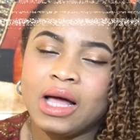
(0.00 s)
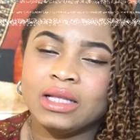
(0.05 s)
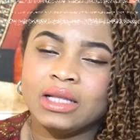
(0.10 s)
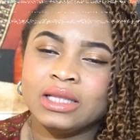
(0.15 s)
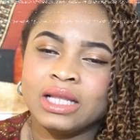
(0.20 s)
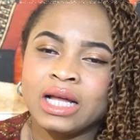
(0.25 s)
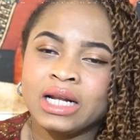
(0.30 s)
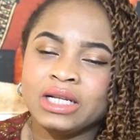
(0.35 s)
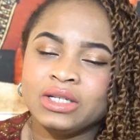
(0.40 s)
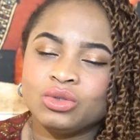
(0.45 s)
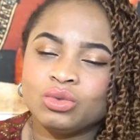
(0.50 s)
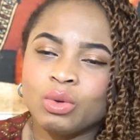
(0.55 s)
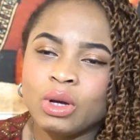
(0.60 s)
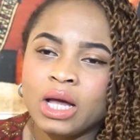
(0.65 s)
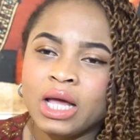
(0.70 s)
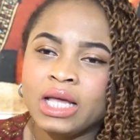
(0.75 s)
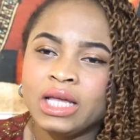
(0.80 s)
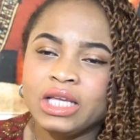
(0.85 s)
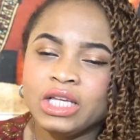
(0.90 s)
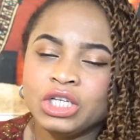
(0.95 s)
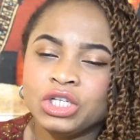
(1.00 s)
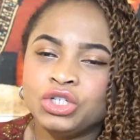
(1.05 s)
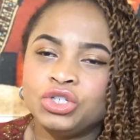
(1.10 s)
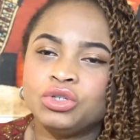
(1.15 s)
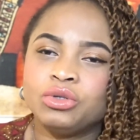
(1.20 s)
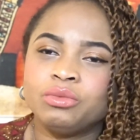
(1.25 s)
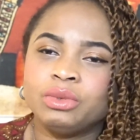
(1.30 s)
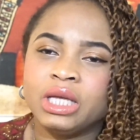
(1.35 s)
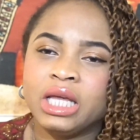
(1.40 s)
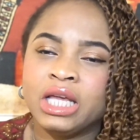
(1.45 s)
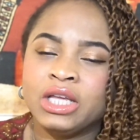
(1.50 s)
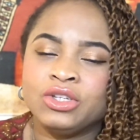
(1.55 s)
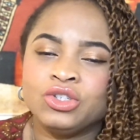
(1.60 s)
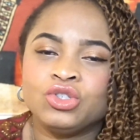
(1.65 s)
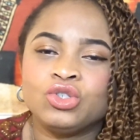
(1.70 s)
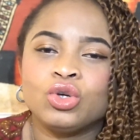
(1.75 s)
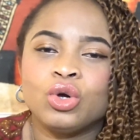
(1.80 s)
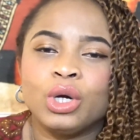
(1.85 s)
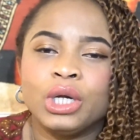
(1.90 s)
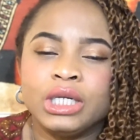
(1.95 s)
That is why it should be
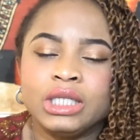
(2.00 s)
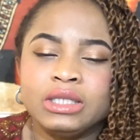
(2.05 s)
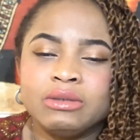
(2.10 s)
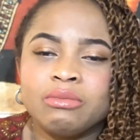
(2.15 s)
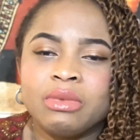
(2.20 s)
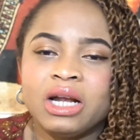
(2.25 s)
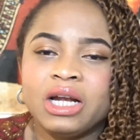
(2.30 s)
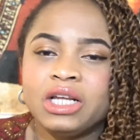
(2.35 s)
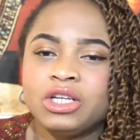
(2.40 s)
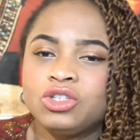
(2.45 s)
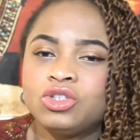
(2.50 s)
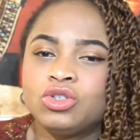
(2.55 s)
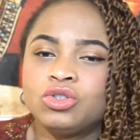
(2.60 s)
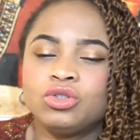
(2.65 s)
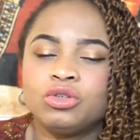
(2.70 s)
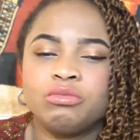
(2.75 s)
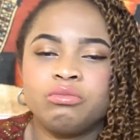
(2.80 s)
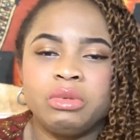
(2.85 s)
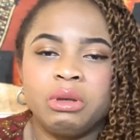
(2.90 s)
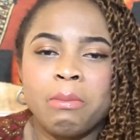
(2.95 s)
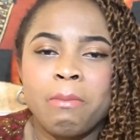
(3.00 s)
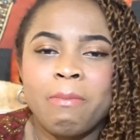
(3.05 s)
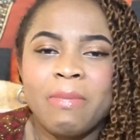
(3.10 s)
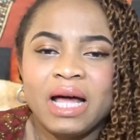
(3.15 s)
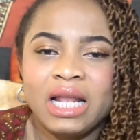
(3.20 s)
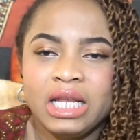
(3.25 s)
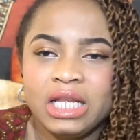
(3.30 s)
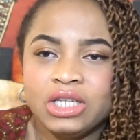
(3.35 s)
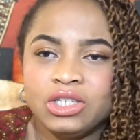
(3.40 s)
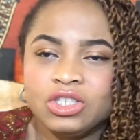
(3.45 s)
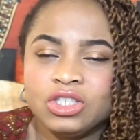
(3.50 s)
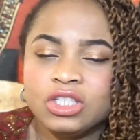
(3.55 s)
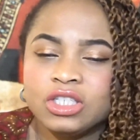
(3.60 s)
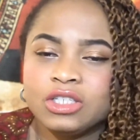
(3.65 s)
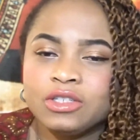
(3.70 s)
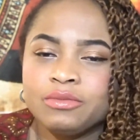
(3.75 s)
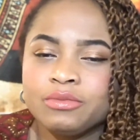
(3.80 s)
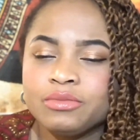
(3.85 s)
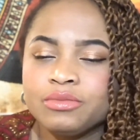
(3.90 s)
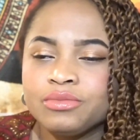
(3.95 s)
enjoyed. Marriage shouldn't be managed.
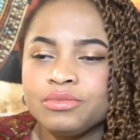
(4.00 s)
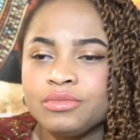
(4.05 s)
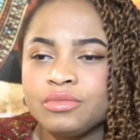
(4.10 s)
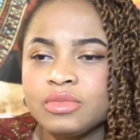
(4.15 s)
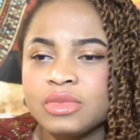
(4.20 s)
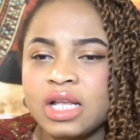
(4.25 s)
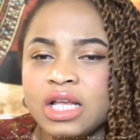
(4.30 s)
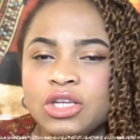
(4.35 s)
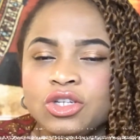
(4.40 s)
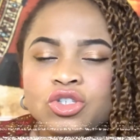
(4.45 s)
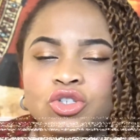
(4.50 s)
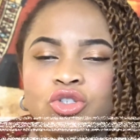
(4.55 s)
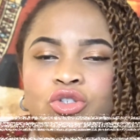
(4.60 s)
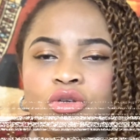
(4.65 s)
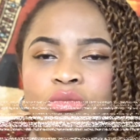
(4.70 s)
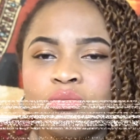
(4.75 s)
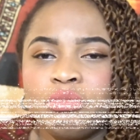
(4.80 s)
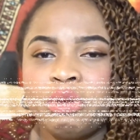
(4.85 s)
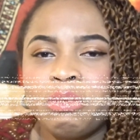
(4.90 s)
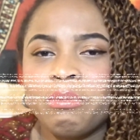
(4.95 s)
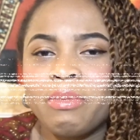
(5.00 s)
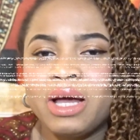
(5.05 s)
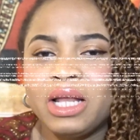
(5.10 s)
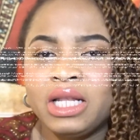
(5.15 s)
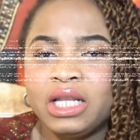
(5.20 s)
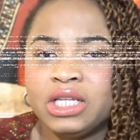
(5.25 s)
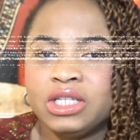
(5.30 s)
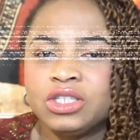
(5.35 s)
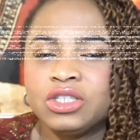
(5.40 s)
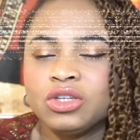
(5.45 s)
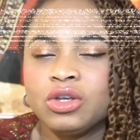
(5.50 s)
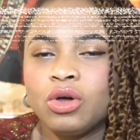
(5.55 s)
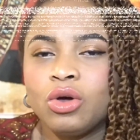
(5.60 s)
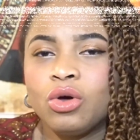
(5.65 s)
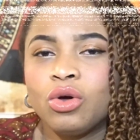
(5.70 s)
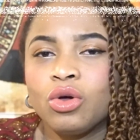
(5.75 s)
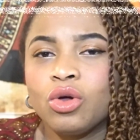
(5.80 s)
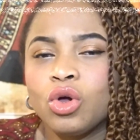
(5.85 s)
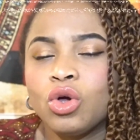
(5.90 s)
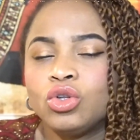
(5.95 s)
It shouldn't be managed
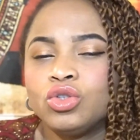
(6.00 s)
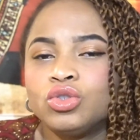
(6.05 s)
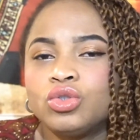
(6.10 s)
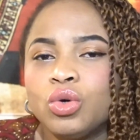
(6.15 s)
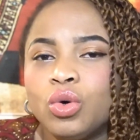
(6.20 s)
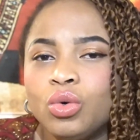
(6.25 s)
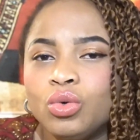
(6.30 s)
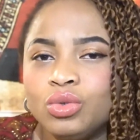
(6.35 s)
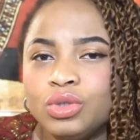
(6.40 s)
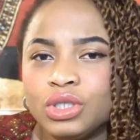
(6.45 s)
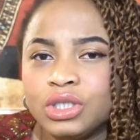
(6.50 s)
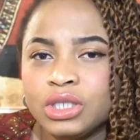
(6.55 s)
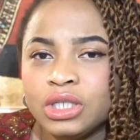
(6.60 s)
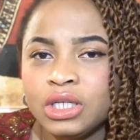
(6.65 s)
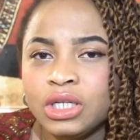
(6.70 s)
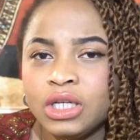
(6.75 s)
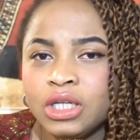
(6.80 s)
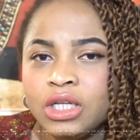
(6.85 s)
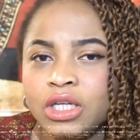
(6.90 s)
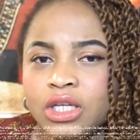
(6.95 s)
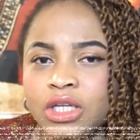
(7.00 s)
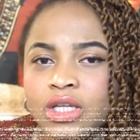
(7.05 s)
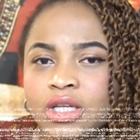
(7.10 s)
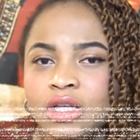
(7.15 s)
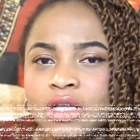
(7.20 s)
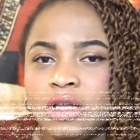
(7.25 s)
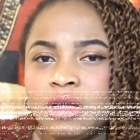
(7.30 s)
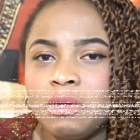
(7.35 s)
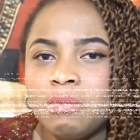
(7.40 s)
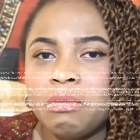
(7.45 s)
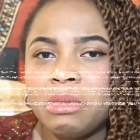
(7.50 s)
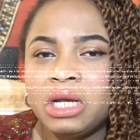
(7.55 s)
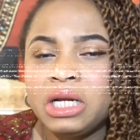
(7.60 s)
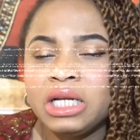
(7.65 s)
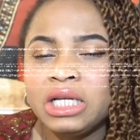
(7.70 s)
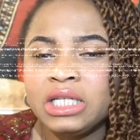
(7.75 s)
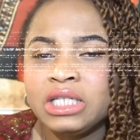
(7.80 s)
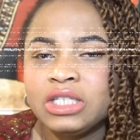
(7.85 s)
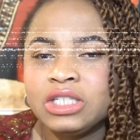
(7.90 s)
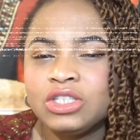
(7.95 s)
or condoned.
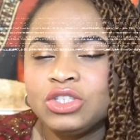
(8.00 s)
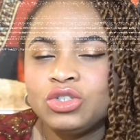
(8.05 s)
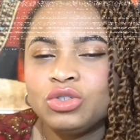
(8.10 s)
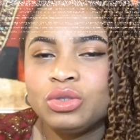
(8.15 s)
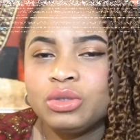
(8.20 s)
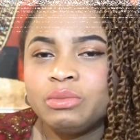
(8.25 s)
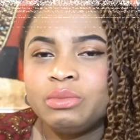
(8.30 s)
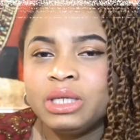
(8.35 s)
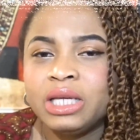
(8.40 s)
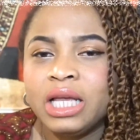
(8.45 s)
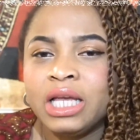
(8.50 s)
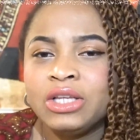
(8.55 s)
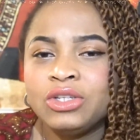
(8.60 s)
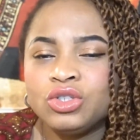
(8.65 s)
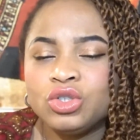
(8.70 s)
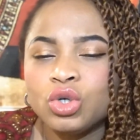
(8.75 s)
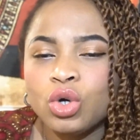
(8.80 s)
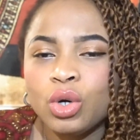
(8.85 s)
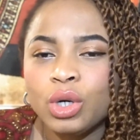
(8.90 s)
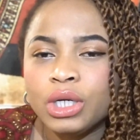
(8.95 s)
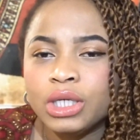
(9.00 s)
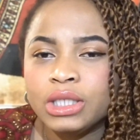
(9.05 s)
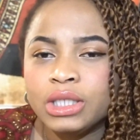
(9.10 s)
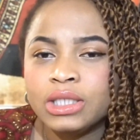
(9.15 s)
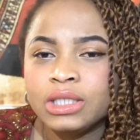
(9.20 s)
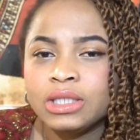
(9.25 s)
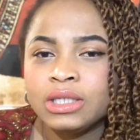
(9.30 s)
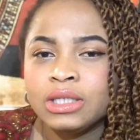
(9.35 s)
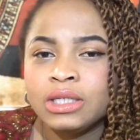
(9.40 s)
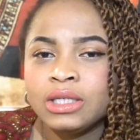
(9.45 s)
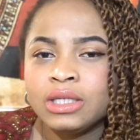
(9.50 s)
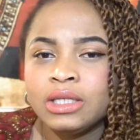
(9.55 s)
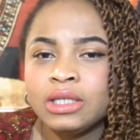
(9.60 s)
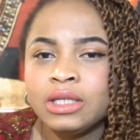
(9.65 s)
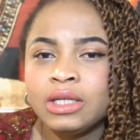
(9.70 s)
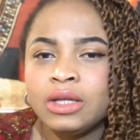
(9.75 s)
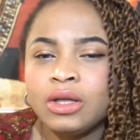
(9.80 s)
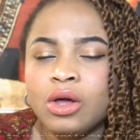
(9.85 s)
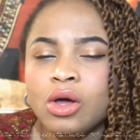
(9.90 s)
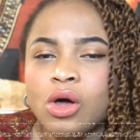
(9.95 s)
Marriage should be enjoyed.
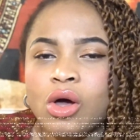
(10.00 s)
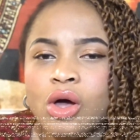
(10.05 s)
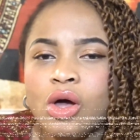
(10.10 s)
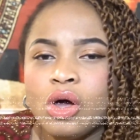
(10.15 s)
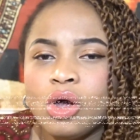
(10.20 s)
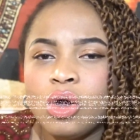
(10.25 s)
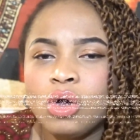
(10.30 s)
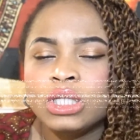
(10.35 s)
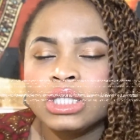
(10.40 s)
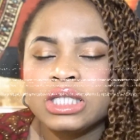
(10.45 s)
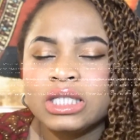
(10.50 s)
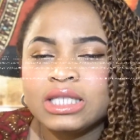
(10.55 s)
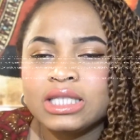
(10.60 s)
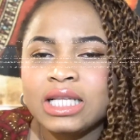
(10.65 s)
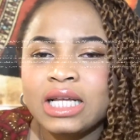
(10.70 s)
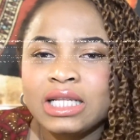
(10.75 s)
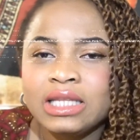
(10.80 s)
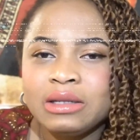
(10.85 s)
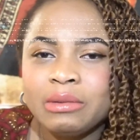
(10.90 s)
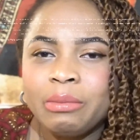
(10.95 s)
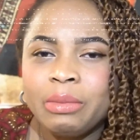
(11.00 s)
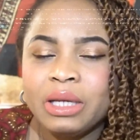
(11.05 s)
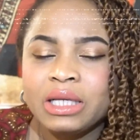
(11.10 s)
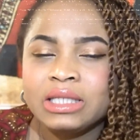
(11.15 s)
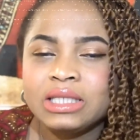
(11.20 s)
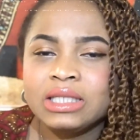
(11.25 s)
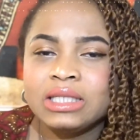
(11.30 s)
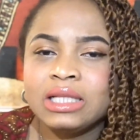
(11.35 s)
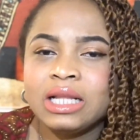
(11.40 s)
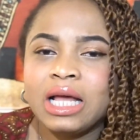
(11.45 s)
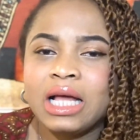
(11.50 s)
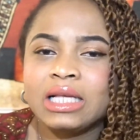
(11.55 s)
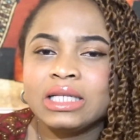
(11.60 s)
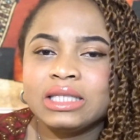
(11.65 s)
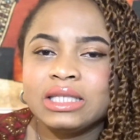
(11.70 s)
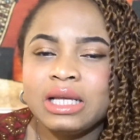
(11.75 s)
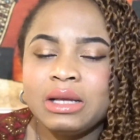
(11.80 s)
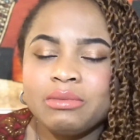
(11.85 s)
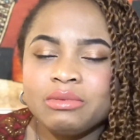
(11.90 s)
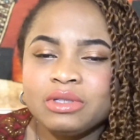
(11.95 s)
Understand the person,
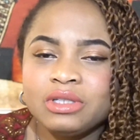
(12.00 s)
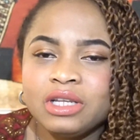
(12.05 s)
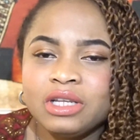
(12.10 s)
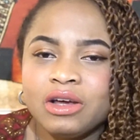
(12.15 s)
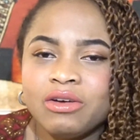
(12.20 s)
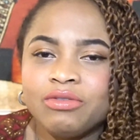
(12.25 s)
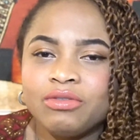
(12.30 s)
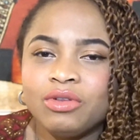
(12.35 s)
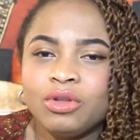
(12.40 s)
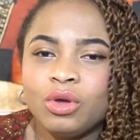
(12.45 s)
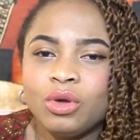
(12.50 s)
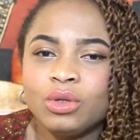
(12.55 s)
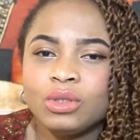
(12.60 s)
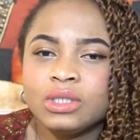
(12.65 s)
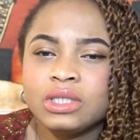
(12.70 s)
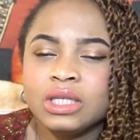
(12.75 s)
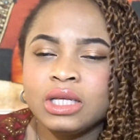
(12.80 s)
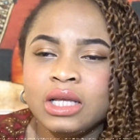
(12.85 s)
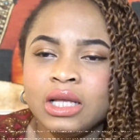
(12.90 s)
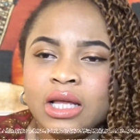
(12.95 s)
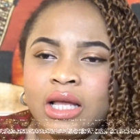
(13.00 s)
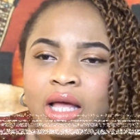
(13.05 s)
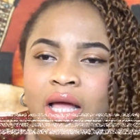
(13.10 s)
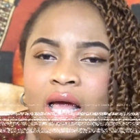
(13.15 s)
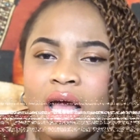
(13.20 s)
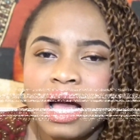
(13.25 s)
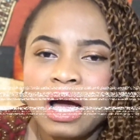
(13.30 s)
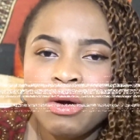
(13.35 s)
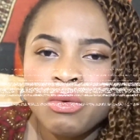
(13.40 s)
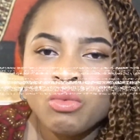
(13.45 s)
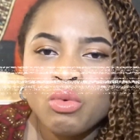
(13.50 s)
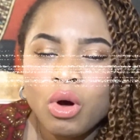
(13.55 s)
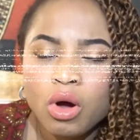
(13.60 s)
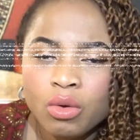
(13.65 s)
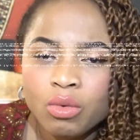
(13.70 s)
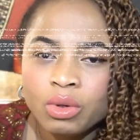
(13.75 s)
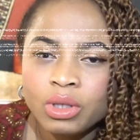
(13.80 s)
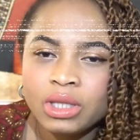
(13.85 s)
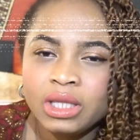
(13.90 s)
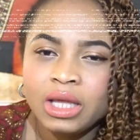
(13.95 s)
accept their flaws, and
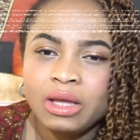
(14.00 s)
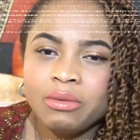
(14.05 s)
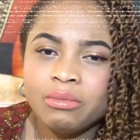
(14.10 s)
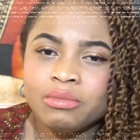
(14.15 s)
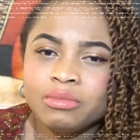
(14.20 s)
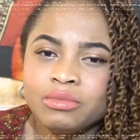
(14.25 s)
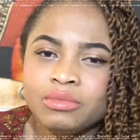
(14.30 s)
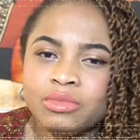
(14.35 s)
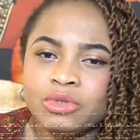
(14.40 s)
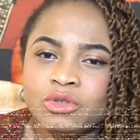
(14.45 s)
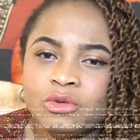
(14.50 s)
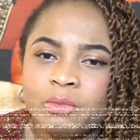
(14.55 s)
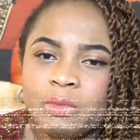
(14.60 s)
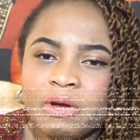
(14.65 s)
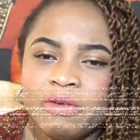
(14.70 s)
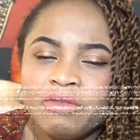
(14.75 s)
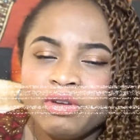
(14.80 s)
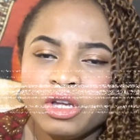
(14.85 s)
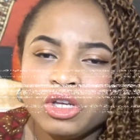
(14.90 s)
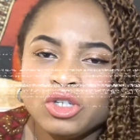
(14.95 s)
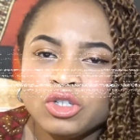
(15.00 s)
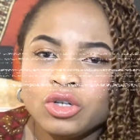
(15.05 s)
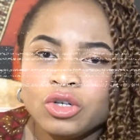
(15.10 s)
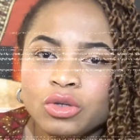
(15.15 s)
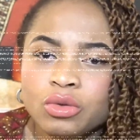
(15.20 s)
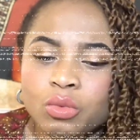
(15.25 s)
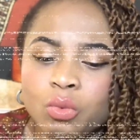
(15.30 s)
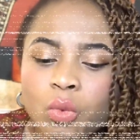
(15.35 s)
work with them to perfection.